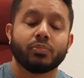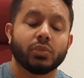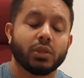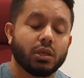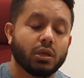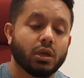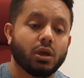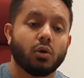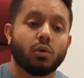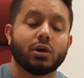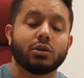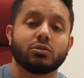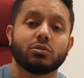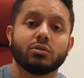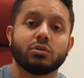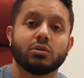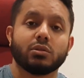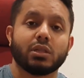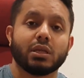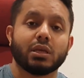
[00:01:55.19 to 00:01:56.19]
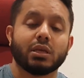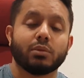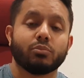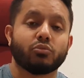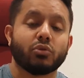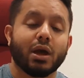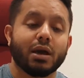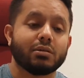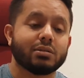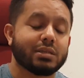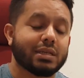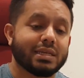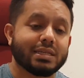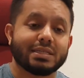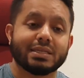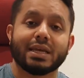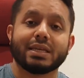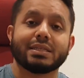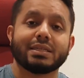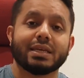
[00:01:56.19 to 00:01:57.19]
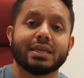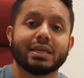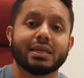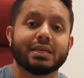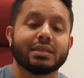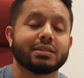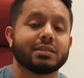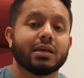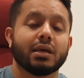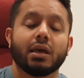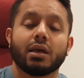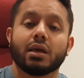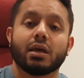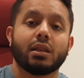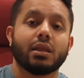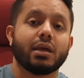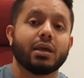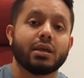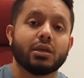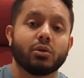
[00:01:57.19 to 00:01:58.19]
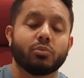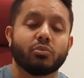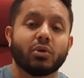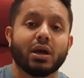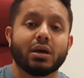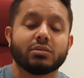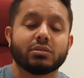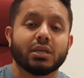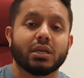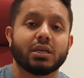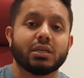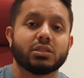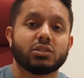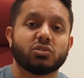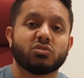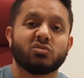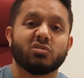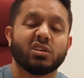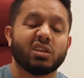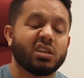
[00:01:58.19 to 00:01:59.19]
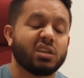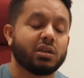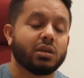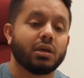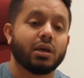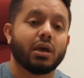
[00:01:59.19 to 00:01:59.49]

you go onto the browser settings, clear your browser history,